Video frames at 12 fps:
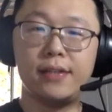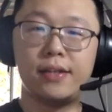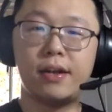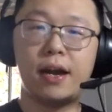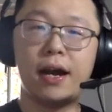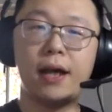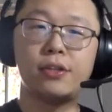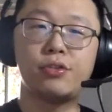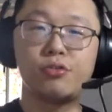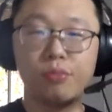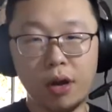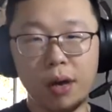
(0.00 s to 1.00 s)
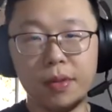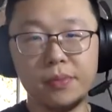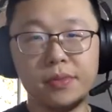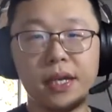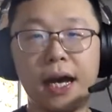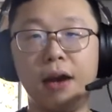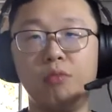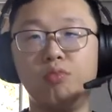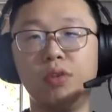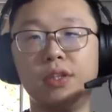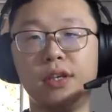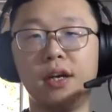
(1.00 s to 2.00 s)
are two problems. I
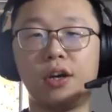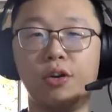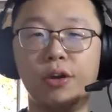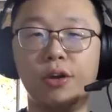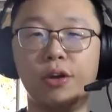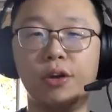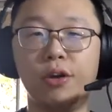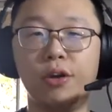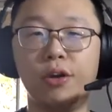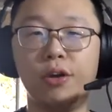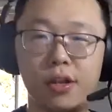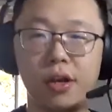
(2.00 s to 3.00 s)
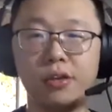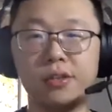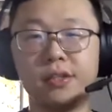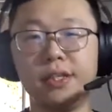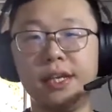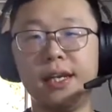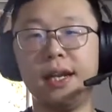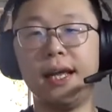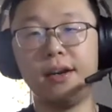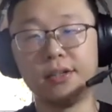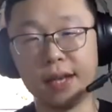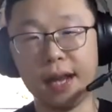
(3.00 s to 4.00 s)
would go into more details in
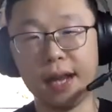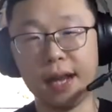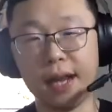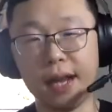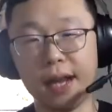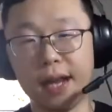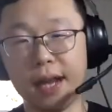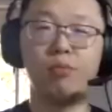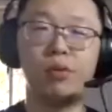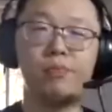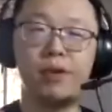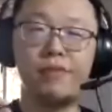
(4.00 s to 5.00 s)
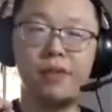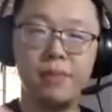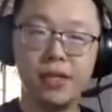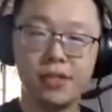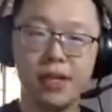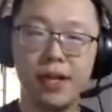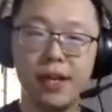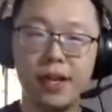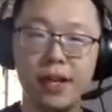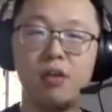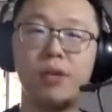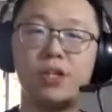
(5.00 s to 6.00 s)
later slides, but I would briefly mention
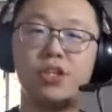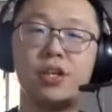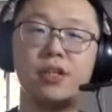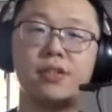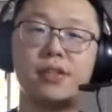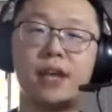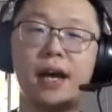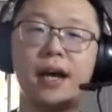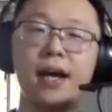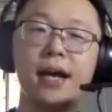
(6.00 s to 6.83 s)
here, which is the